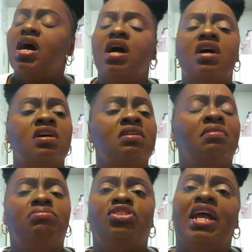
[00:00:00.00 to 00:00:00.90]
um,
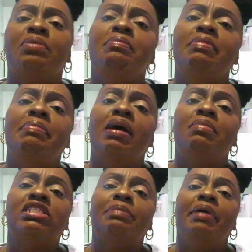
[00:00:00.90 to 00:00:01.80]
I'm trying to remember how
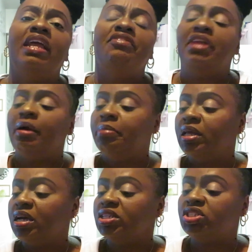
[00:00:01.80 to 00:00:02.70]
much I paid for that
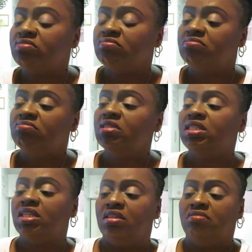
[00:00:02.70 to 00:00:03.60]
blush. Let me
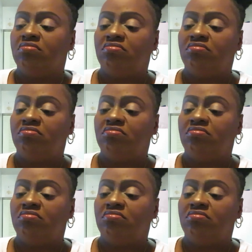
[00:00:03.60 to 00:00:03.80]
see.